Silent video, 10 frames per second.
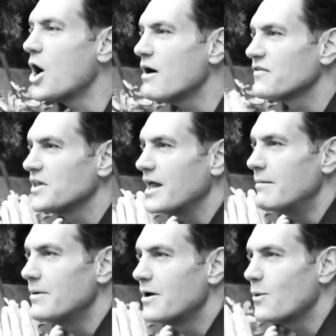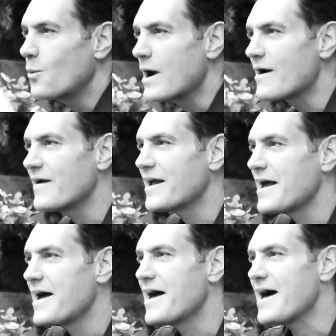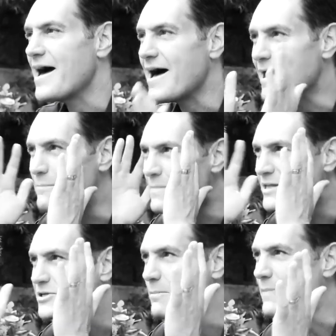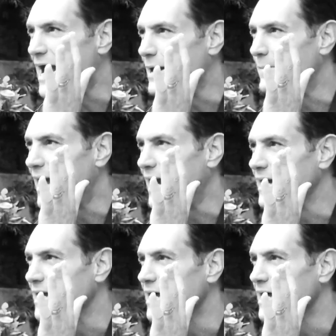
golf club wearing a mental backpack.